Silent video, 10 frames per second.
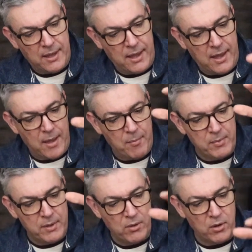
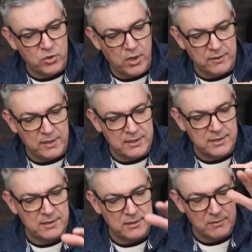Not tried
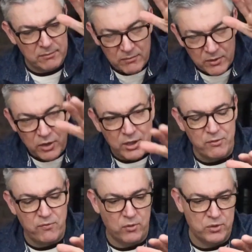this.
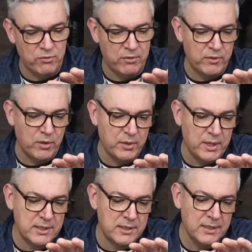Looking forward to reviewing
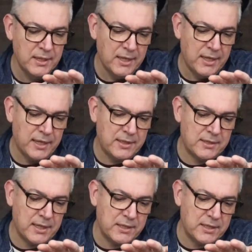this.
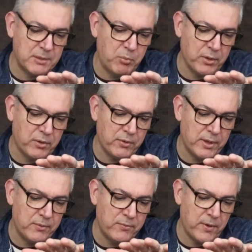It's a
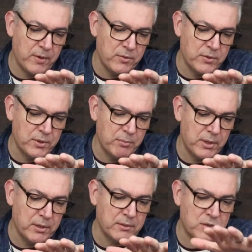6.3,
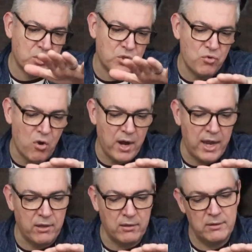500ml strong
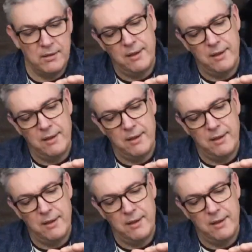ale.